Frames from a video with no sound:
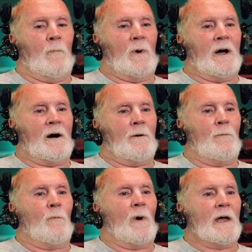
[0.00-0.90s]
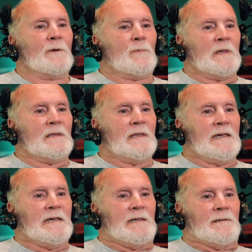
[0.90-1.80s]
Well, why did we
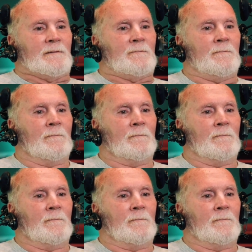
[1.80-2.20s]
lean?